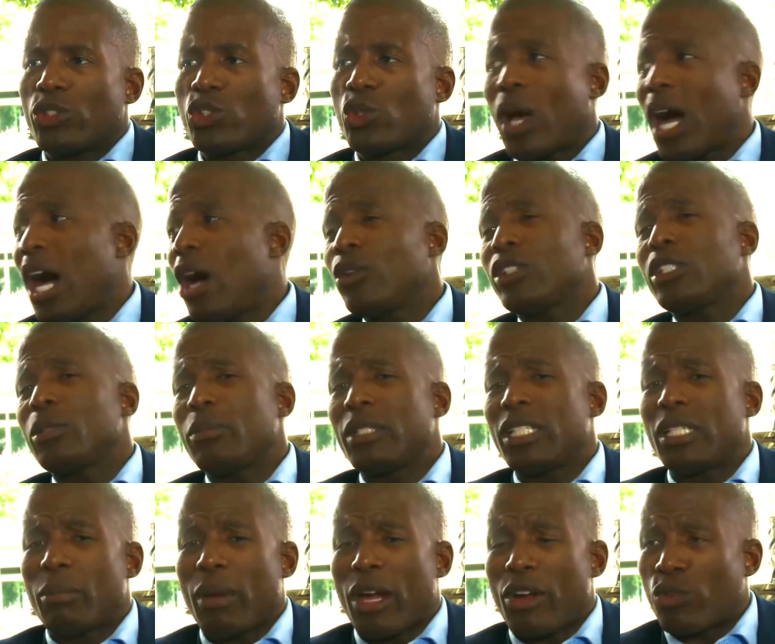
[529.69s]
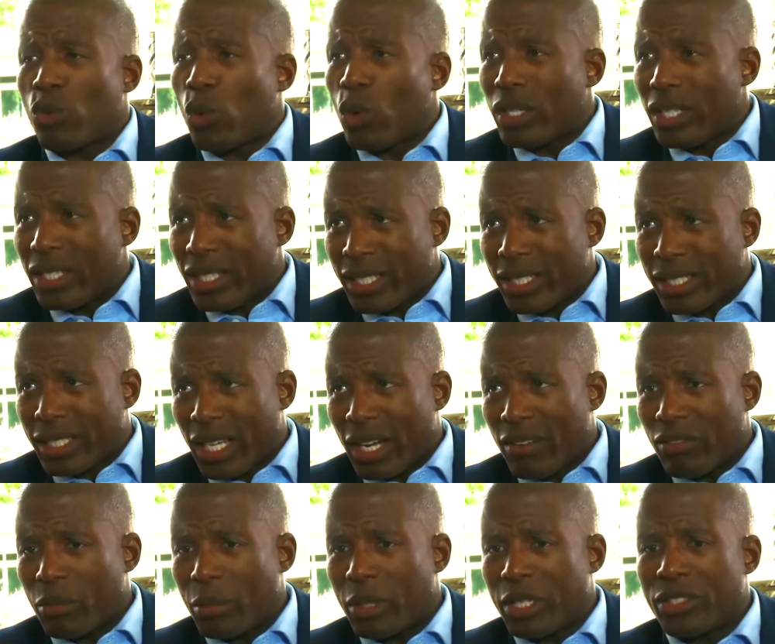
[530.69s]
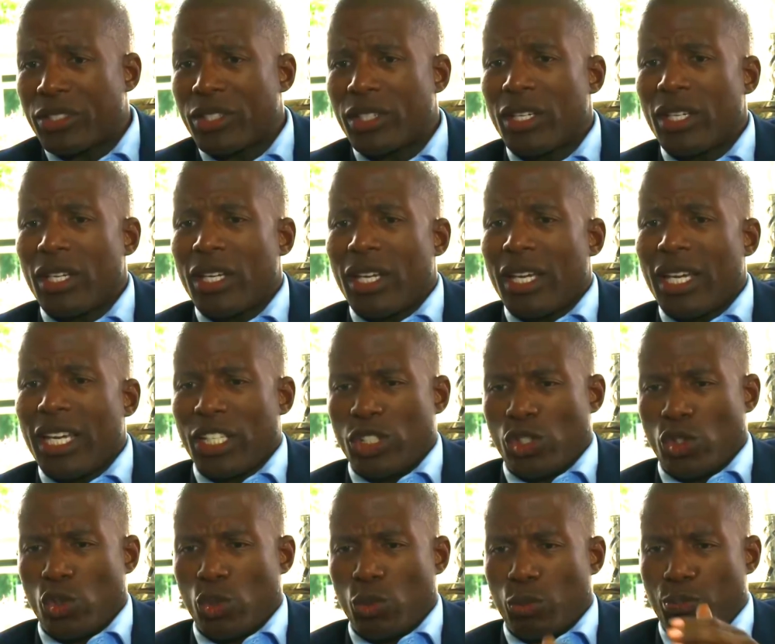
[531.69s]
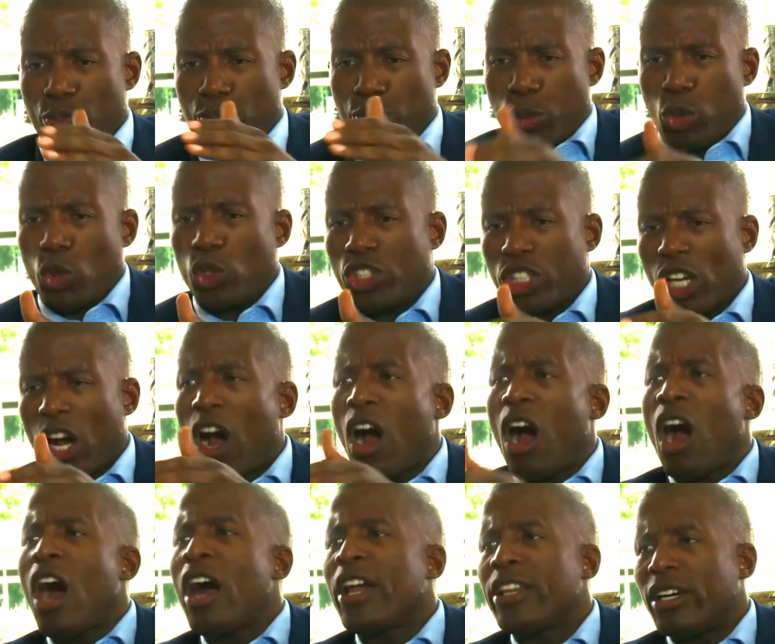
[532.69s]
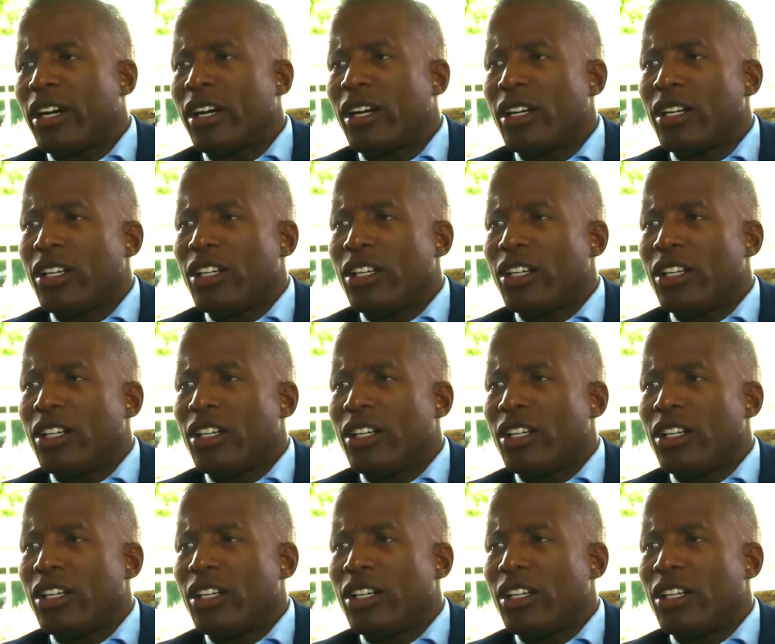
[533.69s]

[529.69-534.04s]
So ultimately, my role in this government is to push harder